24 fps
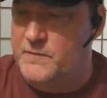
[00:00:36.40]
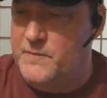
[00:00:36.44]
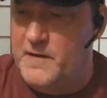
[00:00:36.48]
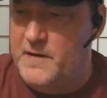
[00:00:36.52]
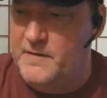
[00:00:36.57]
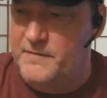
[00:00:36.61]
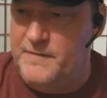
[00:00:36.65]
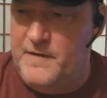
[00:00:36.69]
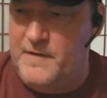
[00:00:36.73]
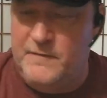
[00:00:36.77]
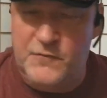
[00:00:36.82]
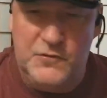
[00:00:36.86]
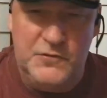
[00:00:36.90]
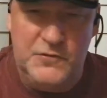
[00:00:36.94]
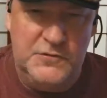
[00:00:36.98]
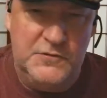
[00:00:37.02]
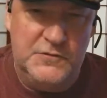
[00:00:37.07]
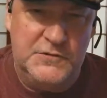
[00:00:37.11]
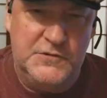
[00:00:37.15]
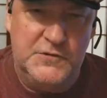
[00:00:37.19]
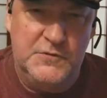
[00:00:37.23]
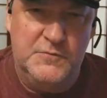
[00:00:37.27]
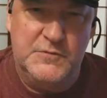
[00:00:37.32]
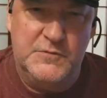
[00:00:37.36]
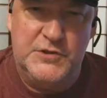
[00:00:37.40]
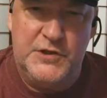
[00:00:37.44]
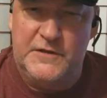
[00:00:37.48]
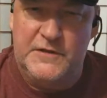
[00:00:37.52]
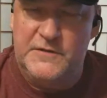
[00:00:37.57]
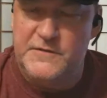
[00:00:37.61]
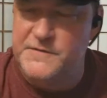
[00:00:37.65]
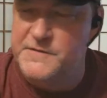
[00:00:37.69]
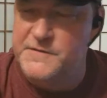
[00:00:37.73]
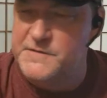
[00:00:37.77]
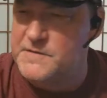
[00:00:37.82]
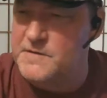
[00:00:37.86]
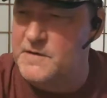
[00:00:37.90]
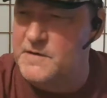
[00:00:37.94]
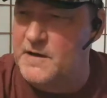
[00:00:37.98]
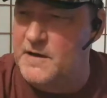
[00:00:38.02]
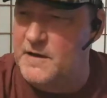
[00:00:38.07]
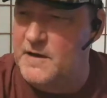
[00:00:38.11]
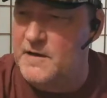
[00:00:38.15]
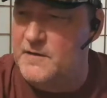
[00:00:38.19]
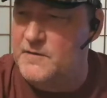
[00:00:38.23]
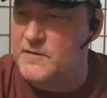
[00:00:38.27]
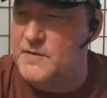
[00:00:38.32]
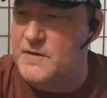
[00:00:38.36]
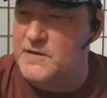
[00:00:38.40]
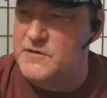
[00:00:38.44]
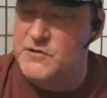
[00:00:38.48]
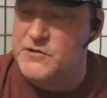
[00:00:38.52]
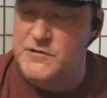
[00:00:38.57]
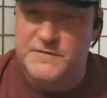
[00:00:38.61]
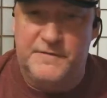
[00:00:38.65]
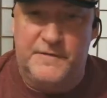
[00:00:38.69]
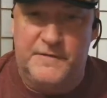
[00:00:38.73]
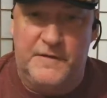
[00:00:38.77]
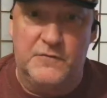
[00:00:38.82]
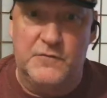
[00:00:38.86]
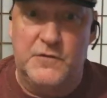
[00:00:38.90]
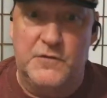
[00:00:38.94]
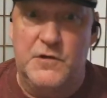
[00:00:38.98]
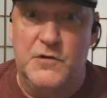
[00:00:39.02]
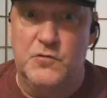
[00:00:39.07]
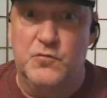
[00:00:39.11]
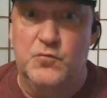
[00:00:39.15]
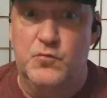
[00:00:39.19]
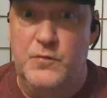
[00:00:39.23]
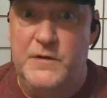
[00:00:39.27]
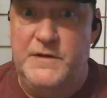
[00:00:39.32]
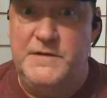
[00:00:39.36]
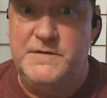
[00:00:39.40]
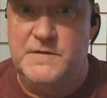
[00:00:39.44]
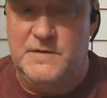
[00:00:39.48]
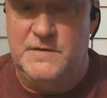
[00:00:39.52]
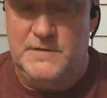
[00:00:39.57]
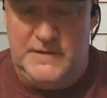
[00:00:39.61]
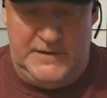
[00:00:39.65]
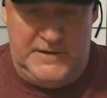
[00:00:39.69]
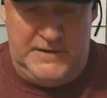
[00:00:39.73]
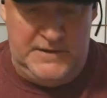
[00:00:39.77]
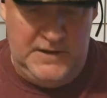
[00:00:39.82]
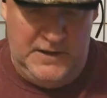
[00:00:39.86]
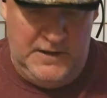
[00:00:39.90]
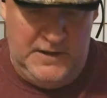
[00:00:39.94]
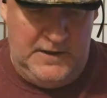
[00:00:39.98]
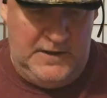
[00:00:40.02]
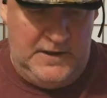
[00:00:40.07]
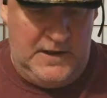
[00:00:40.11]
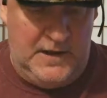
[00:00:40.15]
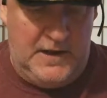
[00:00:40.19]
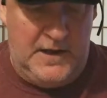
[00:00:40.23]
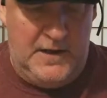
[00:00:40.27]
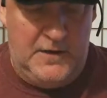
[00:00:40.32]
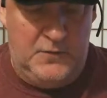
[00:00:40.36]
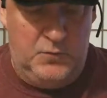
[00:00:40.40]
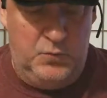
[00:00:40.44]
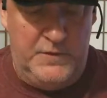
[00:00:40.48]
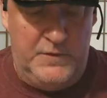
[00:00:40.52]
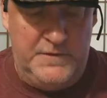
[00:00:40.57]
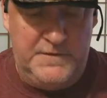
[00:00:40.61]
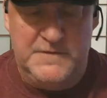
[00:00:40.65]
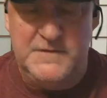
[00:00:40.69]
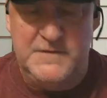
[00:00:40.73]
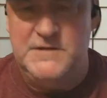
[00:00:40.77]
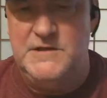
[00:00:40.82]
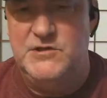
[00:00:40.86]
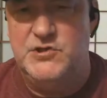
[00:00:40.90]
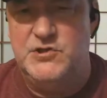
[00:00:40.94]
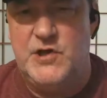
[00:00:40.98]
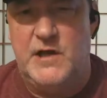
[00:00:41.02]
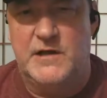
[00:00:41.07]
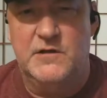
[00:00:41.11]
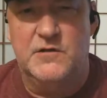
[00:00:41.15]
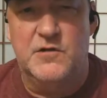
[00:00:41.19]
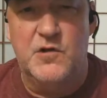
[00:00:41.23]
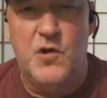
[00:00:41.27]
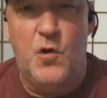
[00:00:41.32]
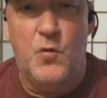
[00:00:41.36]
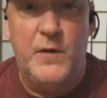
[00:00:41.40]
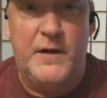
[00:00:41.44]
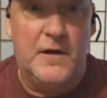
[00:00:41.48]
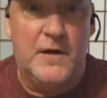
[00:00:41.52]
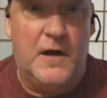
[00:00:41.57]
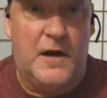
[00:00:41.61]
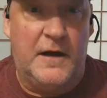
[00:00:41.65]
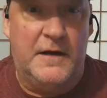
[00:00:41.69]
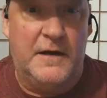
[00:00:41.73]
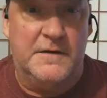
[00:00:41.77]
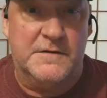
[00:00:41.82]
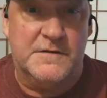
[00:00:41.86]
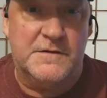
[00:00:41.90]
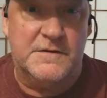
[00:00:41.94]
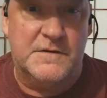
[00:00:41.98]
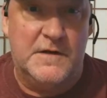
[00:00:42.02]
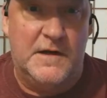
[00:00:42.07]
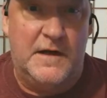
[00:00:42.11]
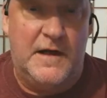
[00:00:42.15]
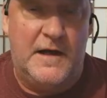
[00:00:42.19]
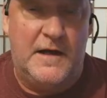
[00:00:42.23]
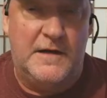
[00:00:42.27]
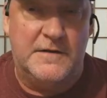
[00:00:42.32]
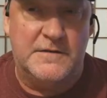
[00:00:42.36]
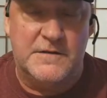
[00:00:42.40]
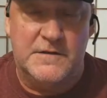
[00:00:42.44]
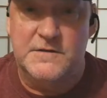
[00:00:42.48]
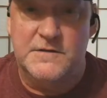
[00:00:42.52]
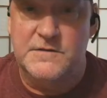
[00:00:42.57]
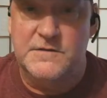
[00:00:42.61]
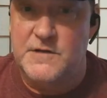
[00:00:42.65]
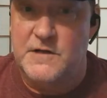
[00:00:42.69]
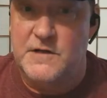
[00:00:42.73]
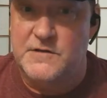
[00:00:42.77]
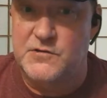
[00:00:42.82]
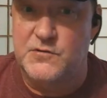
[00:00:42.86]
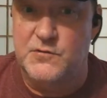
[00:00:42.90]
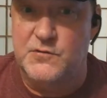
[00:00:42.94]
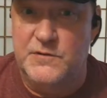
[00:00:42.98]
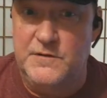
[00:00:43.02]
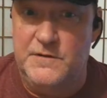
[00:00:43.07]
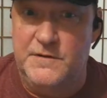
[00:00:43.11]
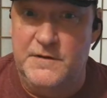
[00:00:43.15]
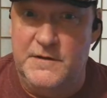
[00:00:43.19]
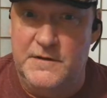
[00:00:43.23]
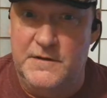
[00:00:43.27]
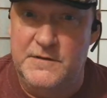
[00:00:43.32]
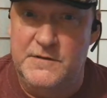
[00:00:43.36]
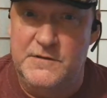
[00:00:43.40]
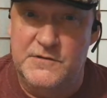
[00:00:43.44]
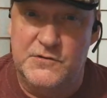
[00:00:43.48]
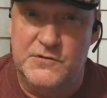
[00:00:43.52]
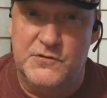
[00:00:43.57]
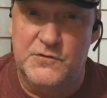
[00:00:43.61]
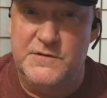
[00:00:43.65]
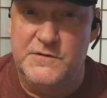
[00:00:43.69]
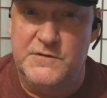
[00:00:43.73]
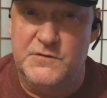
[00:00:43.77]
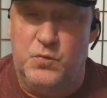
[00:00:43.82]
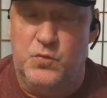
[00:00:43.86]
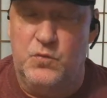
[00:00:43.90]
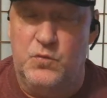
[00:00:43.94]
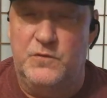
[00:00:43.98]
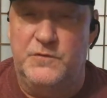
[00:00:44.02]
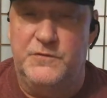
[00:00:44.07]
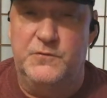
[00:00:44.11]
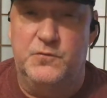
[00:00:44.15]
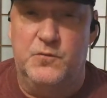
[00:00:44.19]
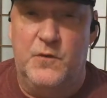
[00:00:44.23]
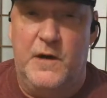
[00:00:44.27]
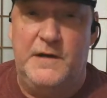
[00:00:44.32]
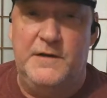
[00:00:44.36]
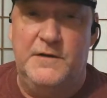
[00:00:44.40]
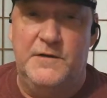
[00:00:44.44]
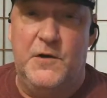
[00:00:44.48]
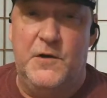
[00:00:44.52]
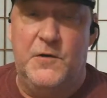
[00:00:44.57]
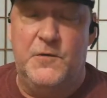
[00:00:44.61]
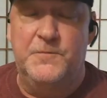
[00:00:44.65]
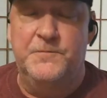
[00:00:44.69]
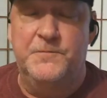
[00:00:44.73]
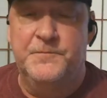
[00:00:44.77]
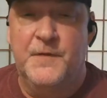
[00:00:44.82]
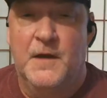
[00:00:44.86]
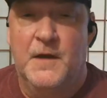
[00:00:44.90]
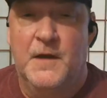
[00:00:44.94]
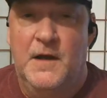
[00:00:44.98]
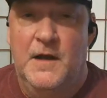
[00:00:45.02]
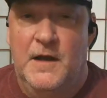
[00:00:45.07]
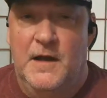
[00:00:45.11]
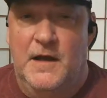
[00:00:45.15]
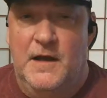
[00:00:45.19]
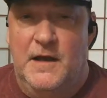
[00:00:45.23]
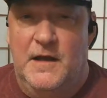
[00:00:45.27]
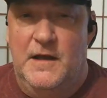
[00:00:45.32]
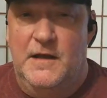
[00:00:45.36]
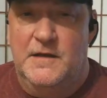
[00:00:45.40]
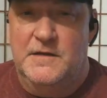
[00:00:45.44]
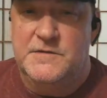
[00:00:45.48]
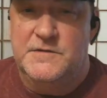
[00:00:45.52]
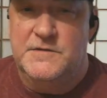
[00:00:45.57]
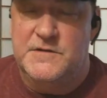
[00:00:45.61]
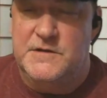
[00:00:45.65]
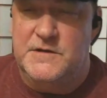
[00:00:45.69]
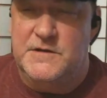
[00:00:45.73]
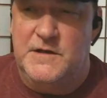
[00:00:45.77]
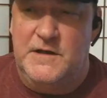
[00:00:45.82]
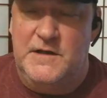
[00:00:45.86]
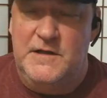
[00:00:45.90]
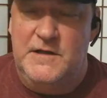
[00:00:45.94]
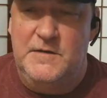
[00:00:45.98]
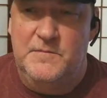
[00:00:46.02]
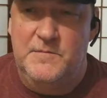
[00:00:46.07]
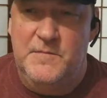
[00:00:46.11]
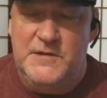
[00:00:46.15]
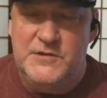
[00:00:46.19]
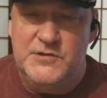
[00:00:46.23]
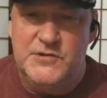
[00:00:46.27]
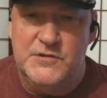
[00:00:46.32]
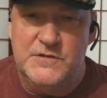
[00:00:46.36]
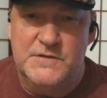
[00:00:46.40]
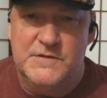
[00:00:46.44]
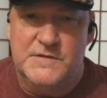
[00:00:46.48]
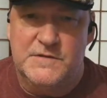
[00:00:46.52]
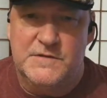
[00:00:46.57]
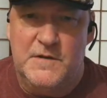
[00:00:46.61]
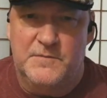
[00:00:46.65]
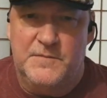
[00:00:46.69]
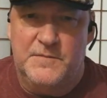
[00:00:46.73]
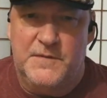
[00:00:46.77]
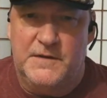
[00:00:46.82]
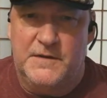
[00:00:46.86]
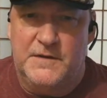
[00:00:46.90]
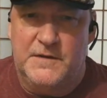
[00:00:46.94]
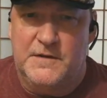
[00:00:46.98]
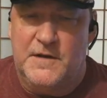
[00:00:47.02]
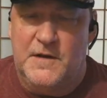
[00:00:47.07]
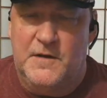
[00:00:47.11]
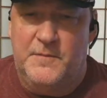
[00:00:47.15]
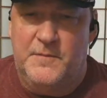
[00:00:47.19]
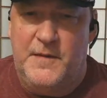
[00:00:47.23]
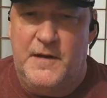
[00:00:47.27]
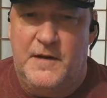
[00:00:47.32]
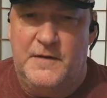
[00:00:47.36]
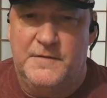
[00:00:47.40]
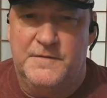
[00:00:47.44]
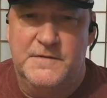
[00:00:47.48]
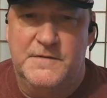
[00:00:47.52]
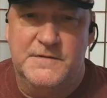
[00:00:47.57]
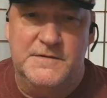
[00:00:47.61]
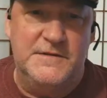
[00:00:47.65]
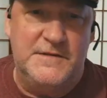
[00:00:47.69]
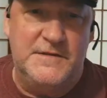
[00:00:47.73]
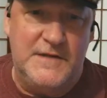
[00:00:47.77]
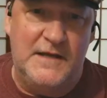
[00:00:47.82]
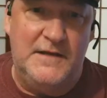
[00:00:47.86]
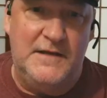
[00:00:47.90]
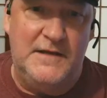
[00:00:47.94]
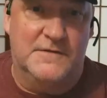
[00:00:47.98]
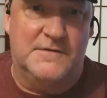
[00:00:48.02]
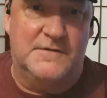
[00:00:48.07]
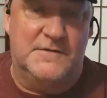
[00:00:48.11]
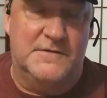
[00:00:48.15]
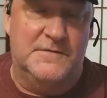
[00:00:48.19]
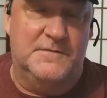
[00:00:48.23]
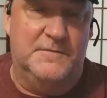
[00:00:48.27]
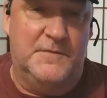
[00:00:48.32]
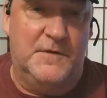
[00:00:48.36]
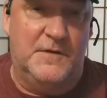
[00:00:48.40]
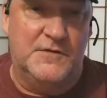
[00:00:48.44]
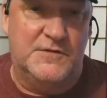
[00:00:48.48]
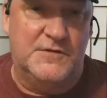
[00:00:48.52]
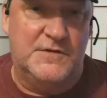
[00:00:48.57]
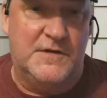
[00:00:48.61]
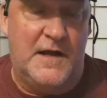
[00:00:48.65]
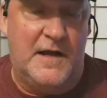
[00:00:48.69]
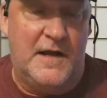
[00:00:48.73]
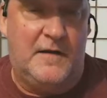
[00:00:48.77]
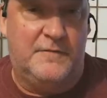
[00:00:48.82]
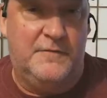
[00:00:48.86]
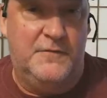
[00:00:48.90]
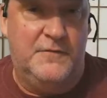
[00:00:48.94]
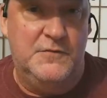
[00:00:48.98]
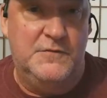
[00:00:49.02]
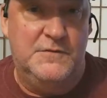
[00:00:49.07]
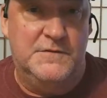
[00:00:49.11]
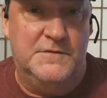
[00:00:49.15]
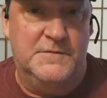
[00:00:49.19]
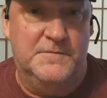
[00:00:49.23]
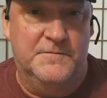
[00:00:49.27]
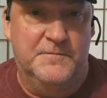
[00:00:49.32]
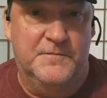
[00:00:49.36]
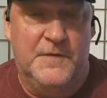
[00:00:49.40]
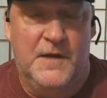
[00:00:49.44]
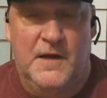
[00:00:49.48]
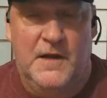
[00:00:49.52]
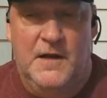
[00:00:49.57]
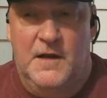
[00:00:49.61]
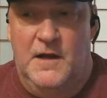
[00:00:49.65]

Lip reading: one of my favorite YouTube channels that I just found here recently with DJ Glowing Ice at Industrial Industries World Radio. And he mentioned something about the dates on snack foods.